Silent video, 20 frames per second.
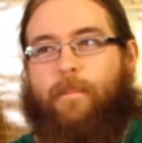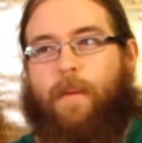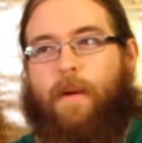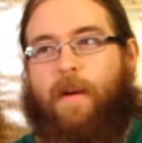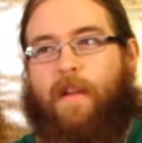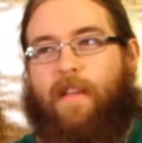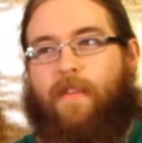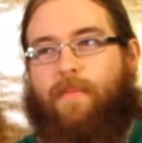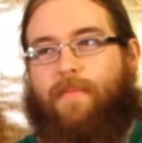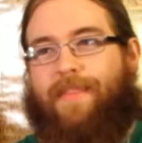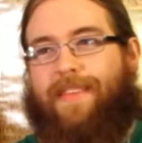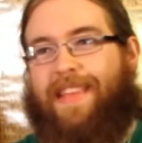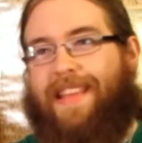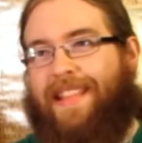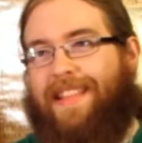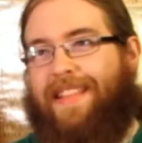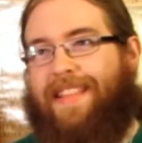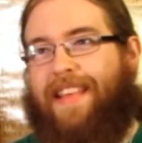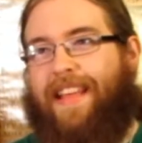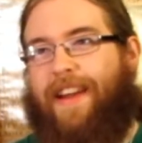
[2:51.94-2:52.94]
But you
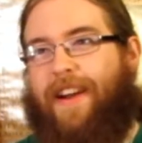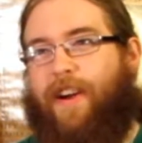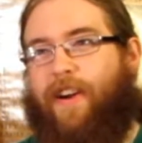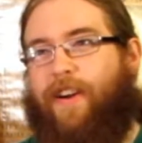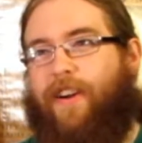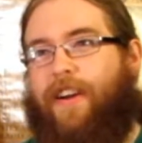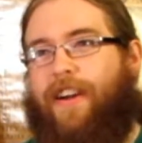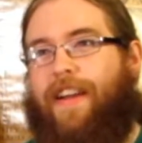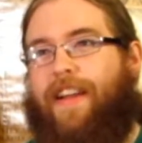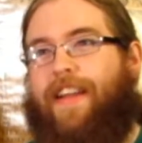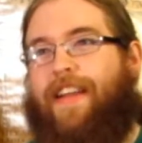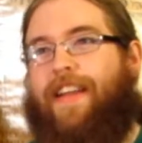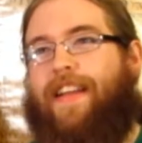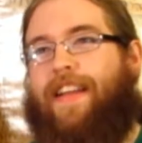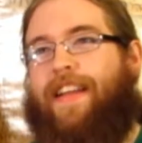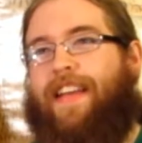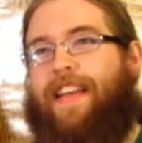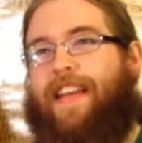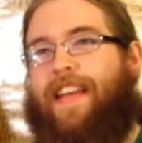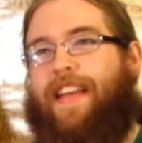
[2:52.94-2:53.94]
get there,
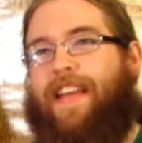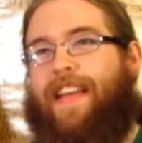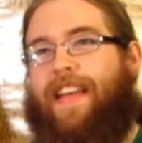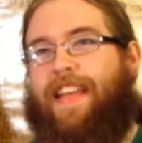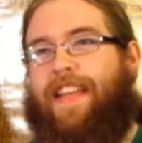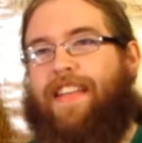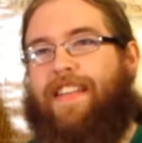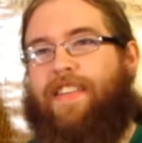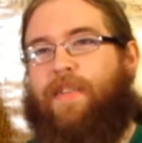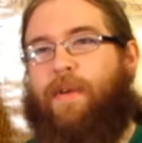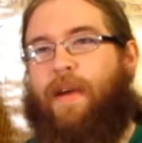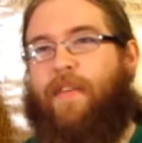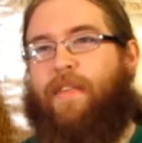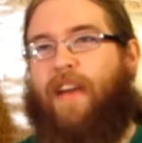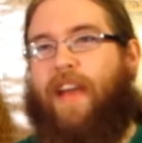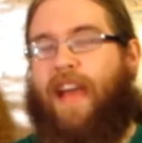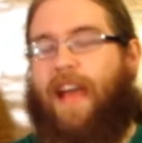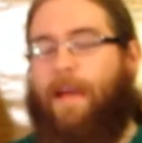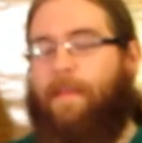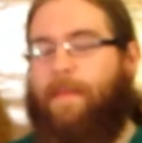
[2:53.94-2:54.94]
you have
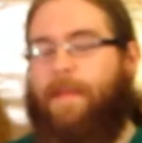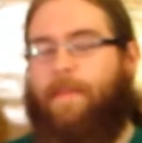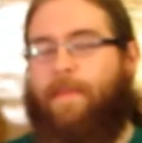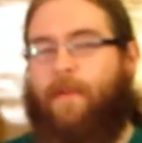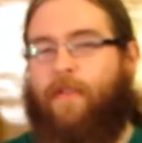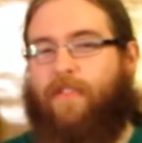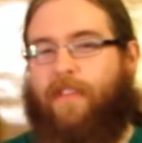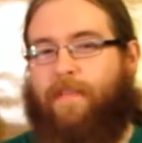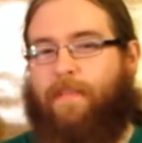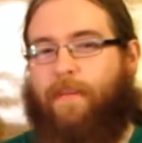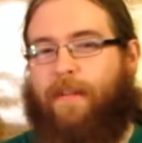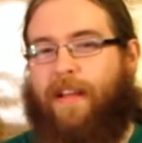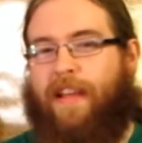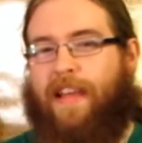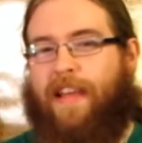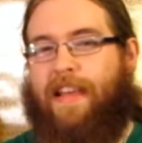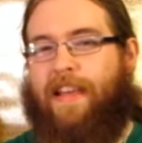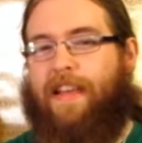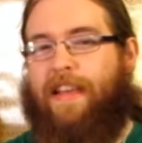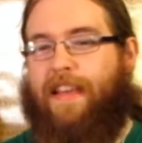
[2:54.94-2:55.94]
happy music
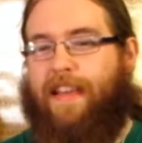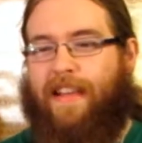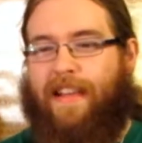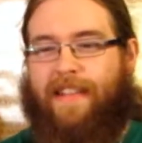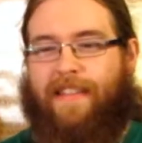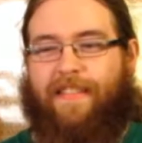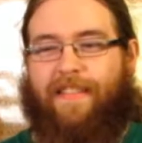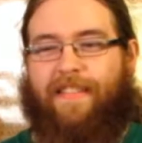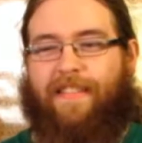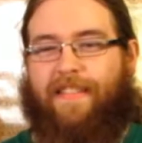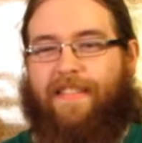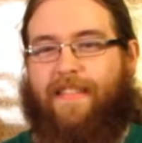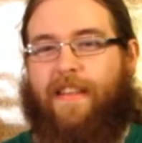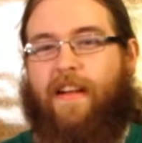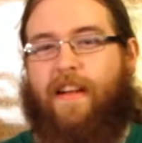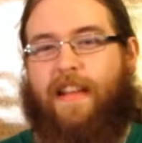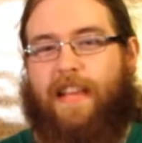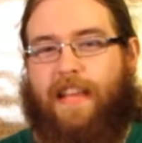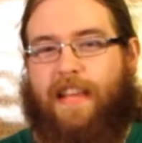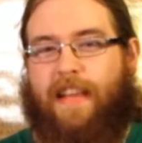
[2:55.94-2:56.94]
playing, it's
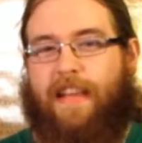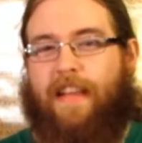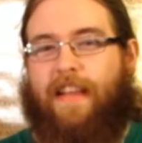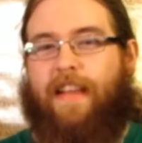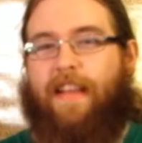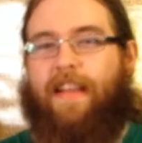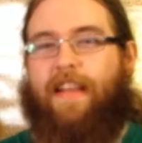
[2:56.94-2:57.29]
sunny,